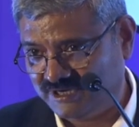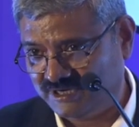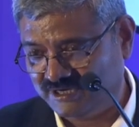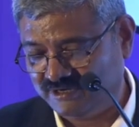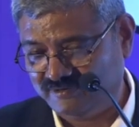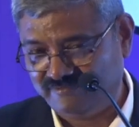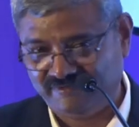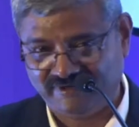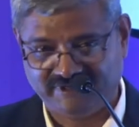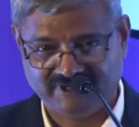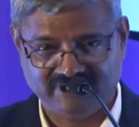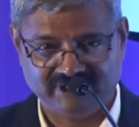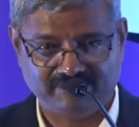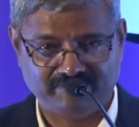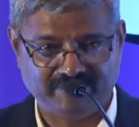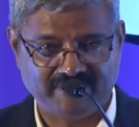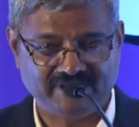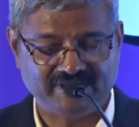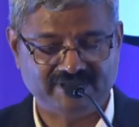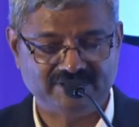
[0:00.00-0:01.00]
with her
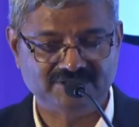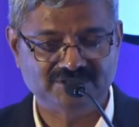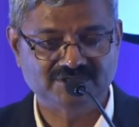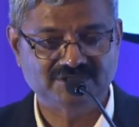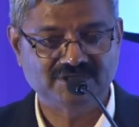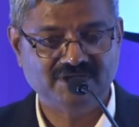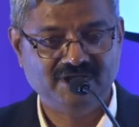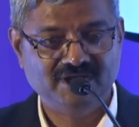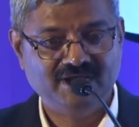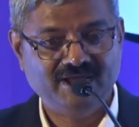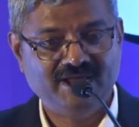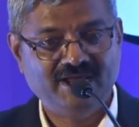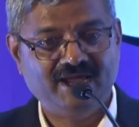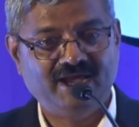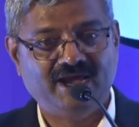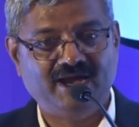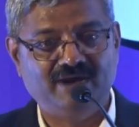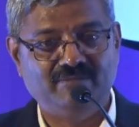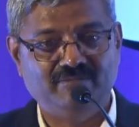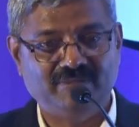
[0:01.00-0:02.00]
parents.
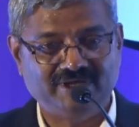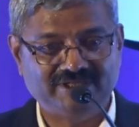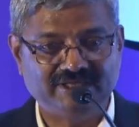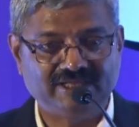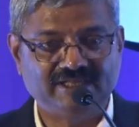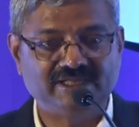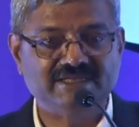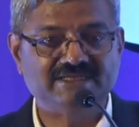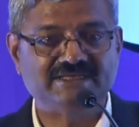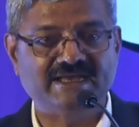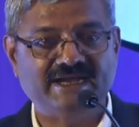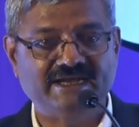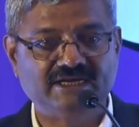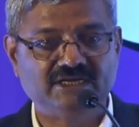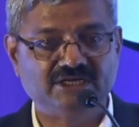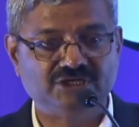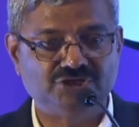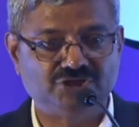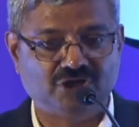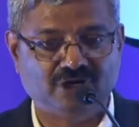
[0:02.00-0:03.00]
Her mother resigned her
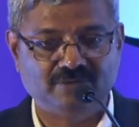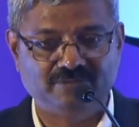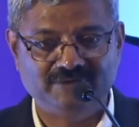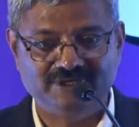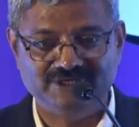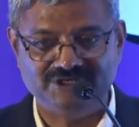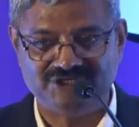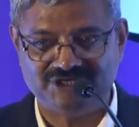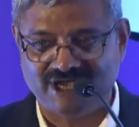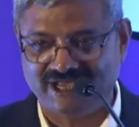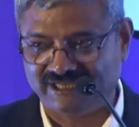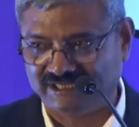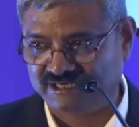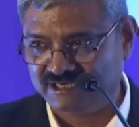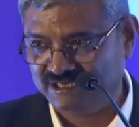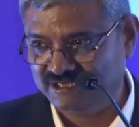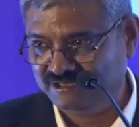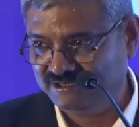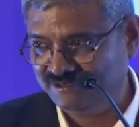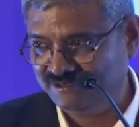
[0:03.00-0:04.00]
job in Jharkhand,